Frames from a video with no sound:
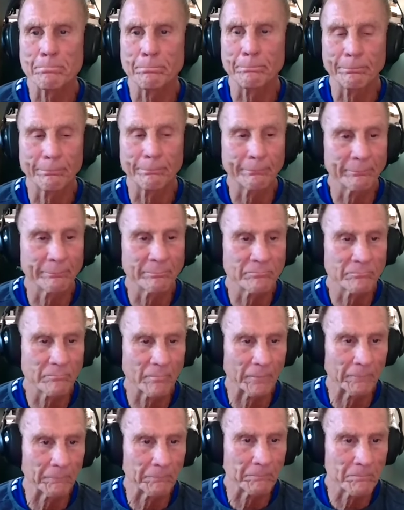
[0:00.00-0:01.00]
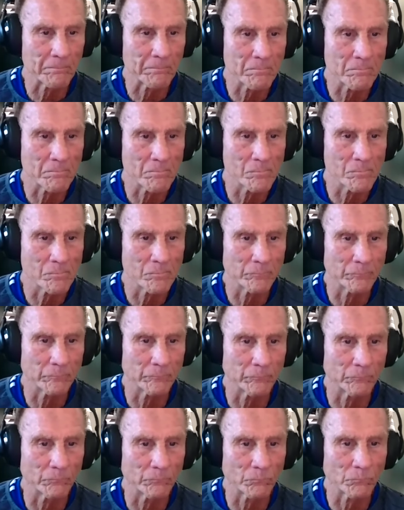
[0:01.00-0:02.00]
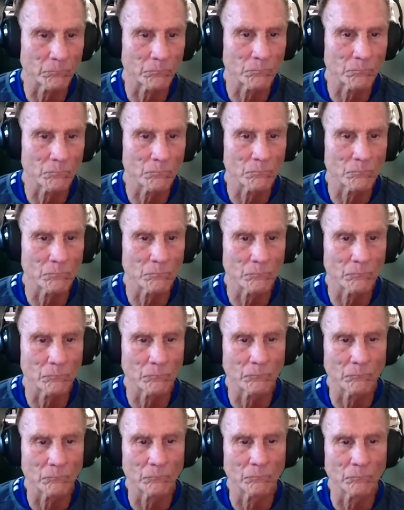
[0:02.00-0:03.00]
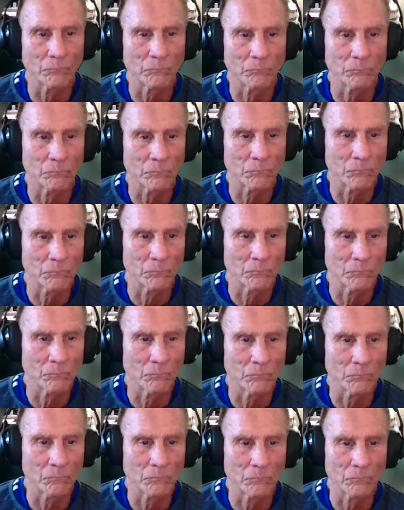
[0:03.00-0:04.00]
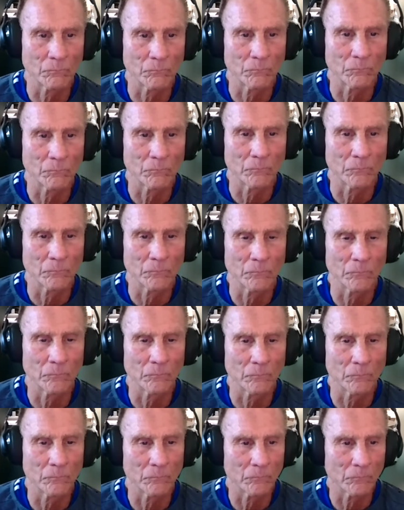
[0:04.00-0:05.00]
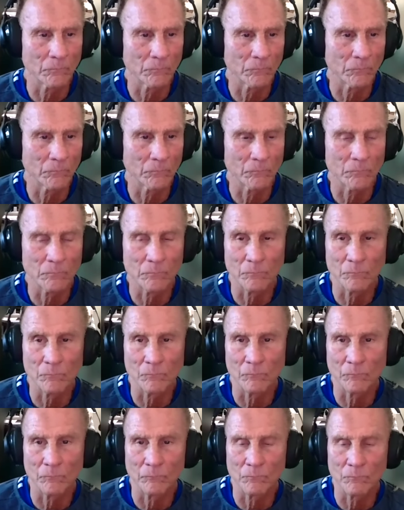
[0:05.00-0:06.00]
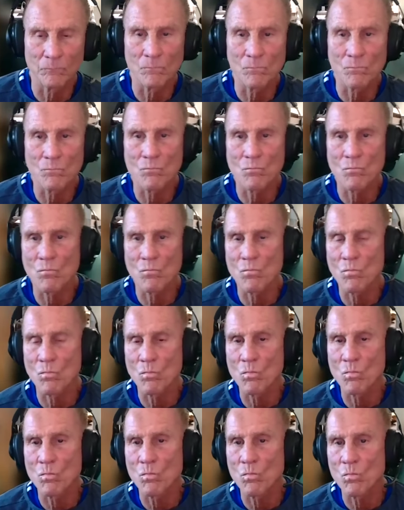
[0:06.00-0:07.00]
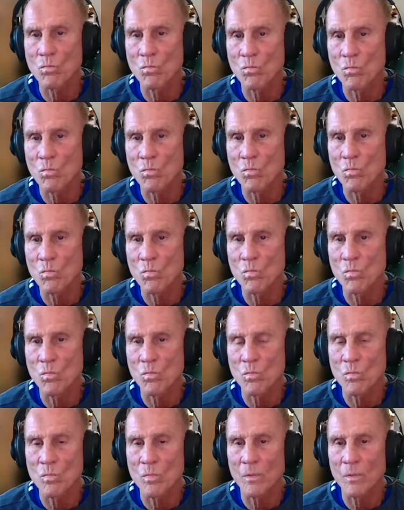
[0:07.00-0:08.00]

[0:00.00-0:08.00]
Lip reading: (silent)